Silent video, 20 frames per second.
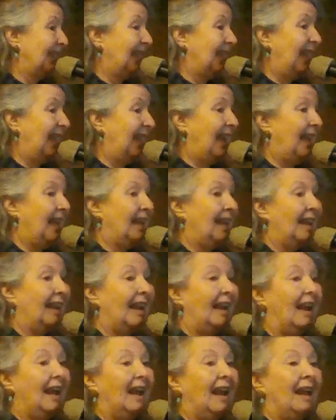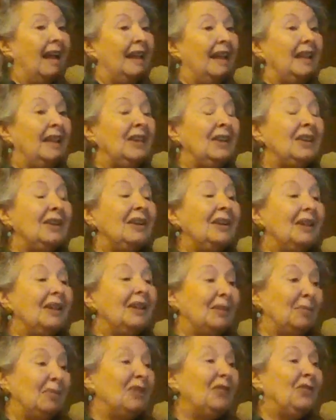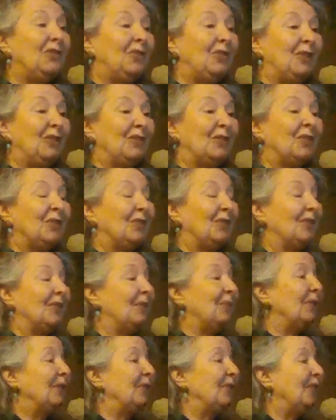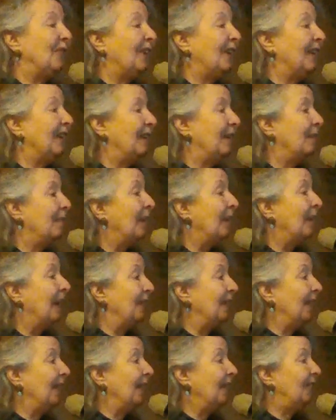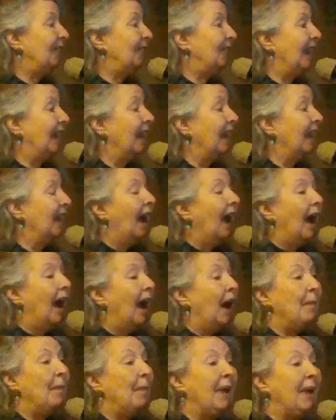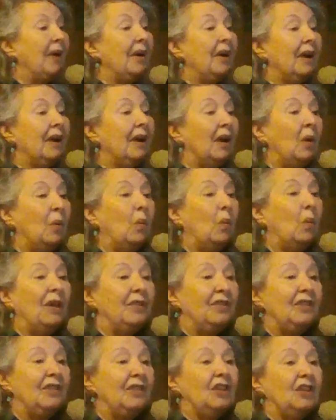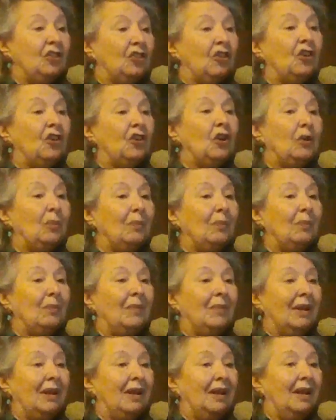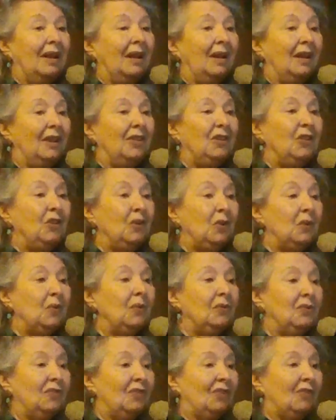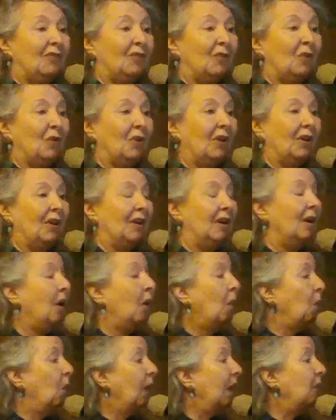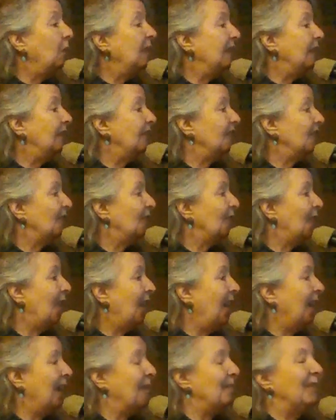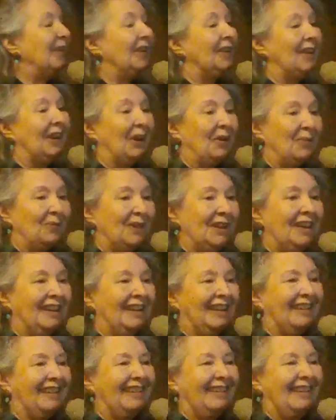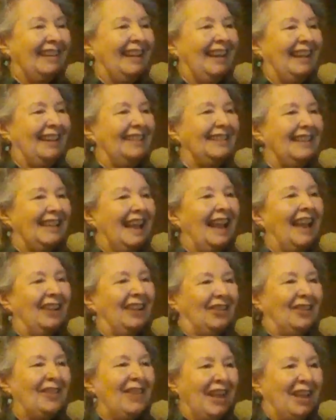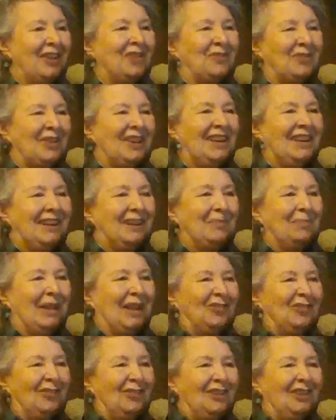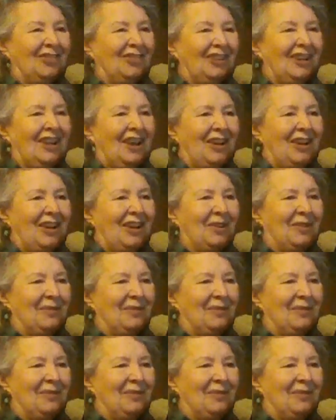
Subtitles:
Okay. In the mystery schools that we were talking about yesterday, America was the term used for what we described in our reading today, the And Then reading by Judy Chicago.